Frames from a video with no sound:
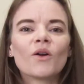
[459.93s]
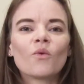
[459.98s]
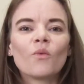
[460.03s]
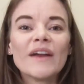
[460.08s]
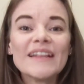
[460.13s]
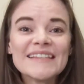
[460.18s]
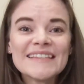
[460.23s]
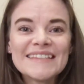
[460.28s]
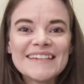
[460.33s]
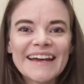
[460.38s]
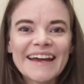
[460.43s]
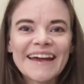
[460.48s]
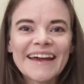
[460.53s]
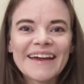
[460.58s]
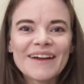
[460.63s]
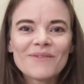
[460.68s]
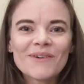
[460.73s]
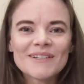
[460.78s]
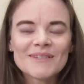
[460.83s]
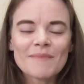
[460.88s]

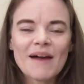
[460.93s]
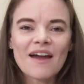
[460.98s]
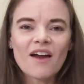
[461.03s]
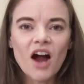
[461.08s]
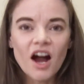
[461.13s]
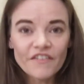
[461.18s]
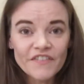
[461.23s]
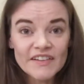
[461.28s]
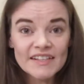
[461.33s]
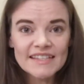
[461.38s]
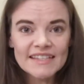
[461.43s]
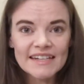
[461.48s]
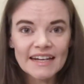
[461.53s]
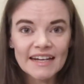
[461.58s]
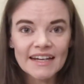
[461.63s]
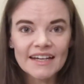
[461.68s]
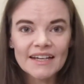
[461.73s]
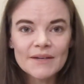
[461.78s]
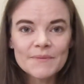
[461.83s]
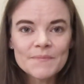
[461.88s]
Wednesday was my office
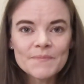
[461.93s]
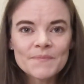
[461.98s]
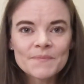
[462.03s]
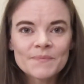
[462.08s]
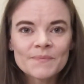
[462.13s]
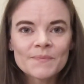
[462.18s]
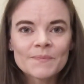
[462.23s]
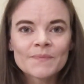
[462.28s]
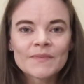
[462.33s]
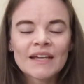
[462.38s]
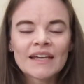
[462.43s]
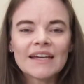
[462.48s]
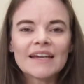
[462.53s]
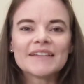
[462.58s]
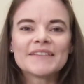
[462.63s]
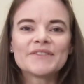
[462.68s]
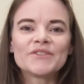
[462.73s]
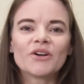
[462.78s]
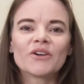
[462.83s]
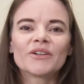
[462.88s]
day.
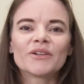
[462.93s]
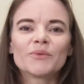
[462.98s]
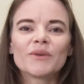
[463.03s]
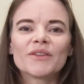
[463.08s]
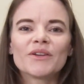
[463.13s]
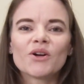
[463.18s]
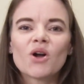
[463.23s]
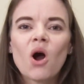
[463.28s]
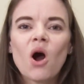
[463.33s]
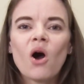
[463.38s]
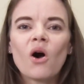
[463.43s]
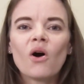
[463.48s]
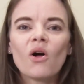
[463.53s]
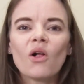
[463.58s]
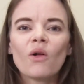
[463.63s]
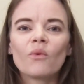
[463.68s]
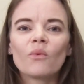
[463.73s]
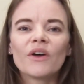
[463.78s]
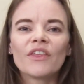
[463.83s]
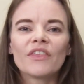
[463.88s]
It started with a
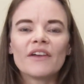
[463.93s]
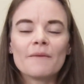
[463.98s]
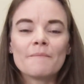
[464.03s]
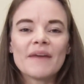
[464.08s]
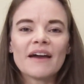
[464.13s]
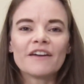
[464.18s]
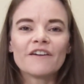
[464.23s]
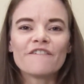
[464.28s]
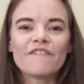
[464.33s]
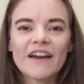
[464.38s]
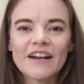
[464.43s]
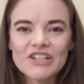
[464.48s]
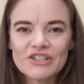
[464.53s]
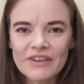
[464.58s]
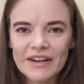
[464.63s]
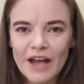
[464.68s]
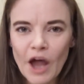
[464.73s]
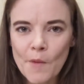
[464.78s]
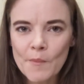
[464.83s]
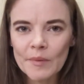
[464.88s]
call with a
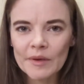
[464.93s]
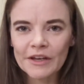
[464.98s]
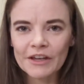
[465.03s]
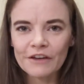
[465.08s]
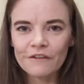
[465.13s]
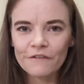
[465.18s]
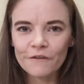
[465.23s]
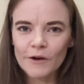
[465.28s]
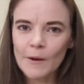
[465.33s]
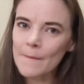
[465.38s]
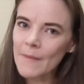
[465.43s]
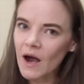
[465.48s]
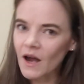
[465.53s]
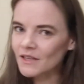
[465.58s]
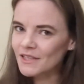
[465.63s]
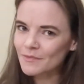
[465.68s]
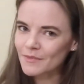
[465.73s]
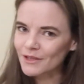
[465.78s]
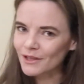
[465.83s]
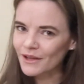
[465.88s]
manufacturing company for a
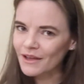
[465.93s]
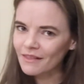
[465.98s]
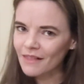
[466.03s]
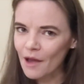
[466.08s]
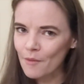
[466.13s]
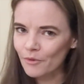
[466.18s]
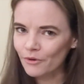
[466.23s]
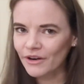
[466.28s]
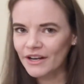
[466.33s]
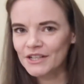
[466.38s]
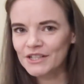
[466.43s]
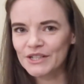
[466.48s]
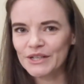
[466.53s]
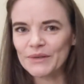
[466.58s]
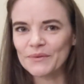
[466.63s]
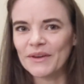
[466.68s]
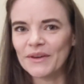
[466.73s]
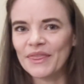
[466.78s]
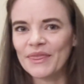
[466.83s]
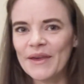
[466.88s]
possible
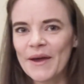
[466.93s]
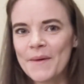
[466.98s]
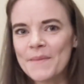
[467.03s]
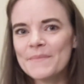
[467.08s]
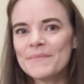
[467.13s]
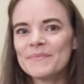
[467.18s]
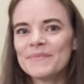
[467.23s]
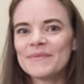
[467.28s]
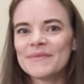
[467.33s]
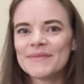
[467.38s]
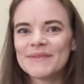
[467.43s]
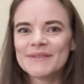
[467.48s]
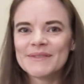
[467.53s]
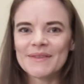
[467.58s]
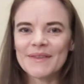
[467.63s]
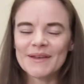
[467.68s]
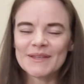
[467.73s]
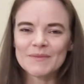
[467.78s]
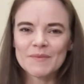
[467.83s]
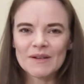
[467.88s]
collaboration with them, so
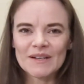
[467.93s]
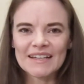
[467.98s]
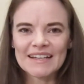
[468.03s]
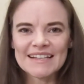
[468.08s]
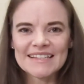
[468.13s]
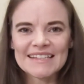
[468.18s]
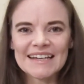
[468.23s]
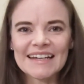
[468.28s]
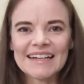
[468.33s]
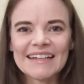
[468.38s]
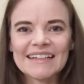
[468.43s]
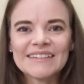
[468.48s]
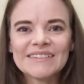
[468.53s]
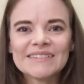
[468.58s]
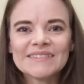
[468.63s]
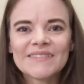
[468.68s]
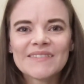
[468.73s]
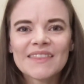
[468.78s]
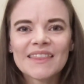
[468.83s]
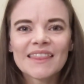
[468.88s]
that's pretty exciting.
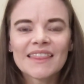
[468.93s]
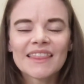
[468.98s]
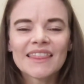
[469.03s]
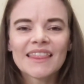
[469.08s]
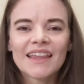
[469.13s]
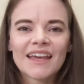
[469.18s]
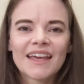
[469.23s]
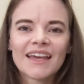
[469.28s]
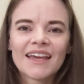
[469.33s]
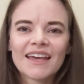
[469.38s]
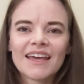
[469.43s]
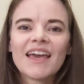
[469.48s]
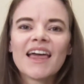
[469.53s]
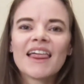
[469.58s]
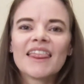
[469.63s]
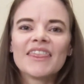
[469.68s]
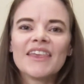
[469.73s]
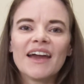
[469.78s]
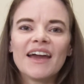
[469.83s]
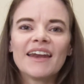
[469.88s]

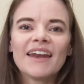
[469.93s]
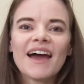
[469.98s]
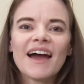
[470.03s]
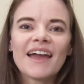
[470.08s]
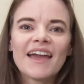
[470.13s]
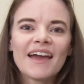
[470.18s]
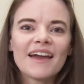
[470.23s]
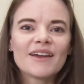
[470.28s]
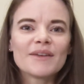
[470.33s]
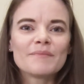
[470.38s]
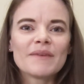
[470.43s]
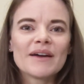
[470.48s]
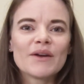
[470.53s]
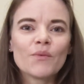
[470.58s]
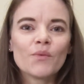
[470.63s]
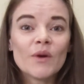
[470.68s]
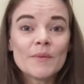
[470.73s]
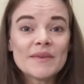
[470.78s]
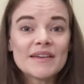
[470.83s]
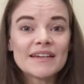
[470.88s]
Then I had my
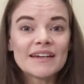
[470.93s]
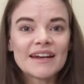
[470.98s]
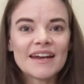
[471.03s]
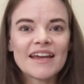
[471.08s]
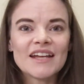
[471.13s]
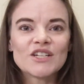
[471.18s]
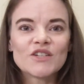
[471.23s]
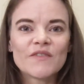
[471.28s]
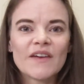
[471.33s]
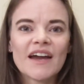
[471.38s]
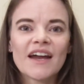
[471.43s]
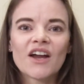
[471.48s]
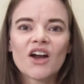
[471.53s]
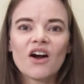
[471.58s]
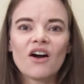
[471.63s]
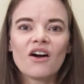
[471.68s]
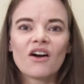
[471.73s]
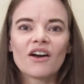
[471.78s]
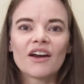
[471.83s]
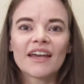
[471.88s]
Women in
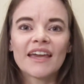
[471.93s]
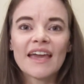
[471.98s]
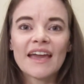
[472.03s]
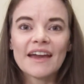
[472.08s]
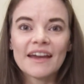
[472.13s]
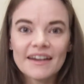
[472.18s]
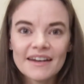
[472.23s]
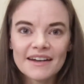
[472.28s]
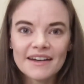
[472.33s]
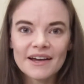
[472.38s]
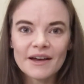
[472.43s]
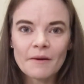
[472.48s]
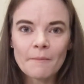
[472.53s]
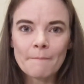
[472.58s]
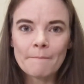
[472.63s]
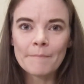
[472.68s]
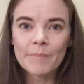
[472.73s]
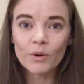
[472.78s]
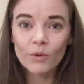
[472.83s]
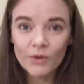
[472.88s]
HVAC Canada
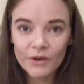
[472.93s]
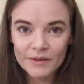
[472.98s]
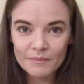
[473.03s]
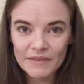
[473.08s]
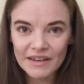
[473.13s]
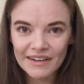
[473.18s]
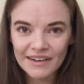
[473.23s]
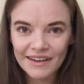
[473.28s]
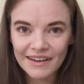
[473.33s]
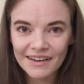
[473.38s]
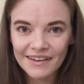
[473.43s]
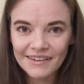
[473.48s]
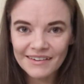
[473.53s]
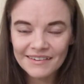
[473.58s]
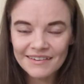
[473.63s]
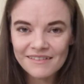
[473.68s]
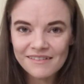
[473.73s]
board meeting.